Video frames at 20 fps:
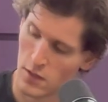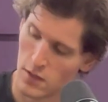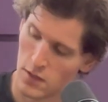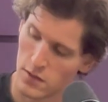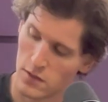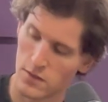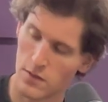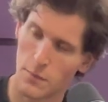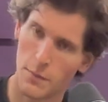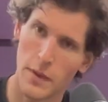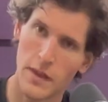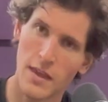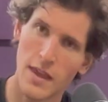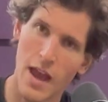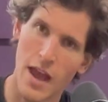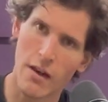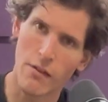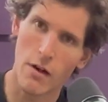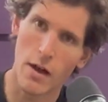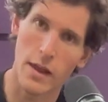It's a big
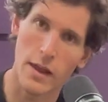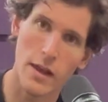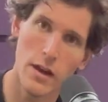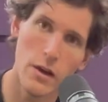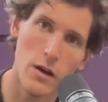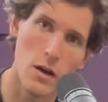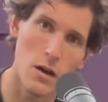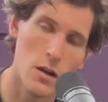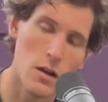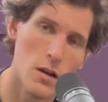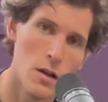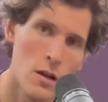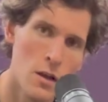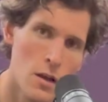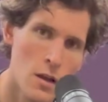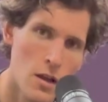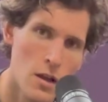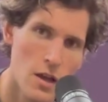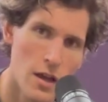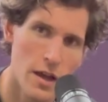guy right here.
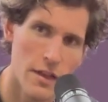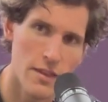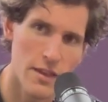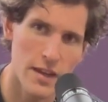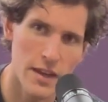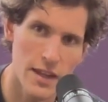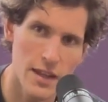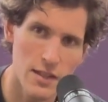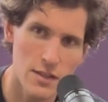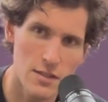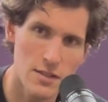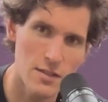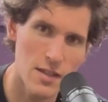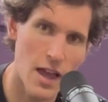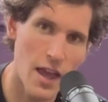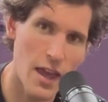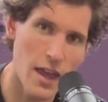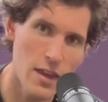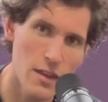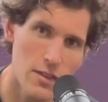And then
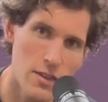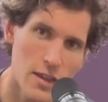inside